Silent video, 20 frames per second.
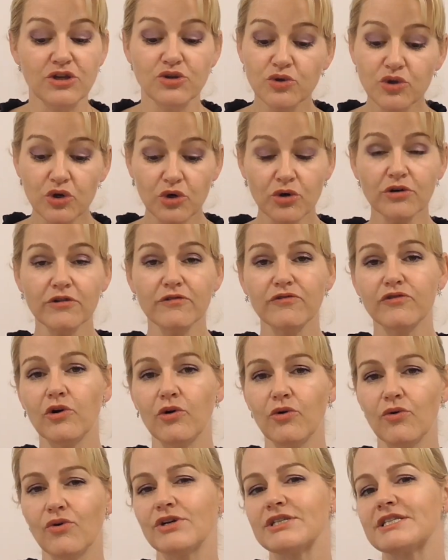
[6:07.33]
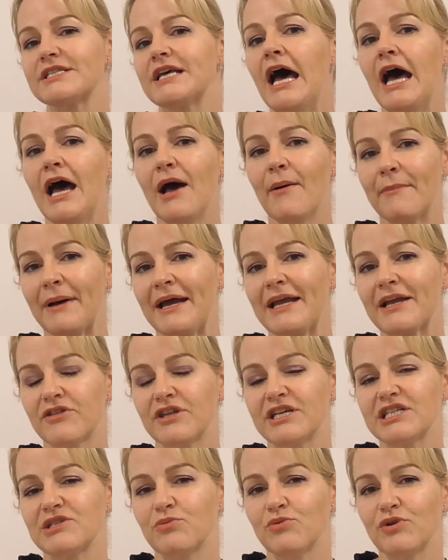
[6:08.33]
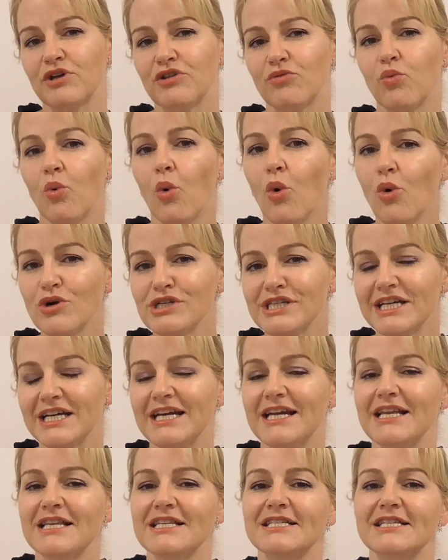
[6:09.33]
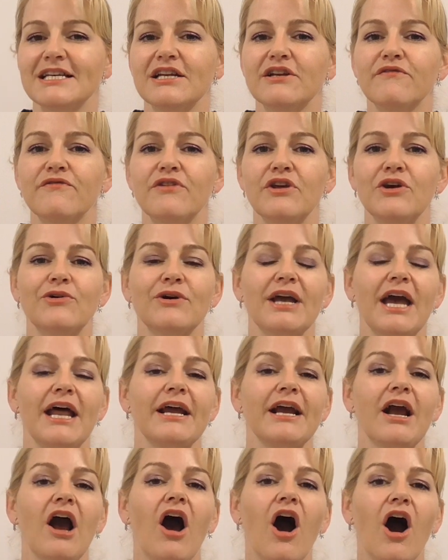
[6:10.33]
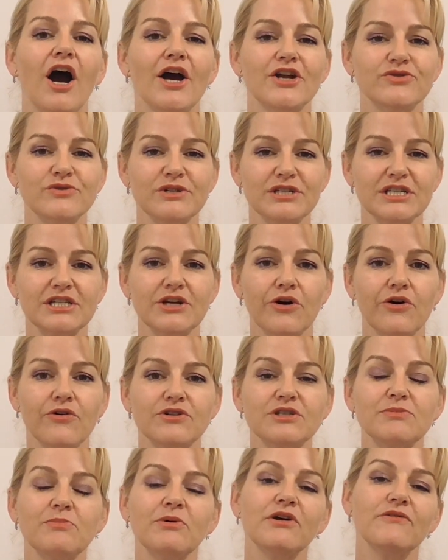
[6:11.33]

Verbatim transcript: You could, of course, make this with water instead of the organic hydrosols,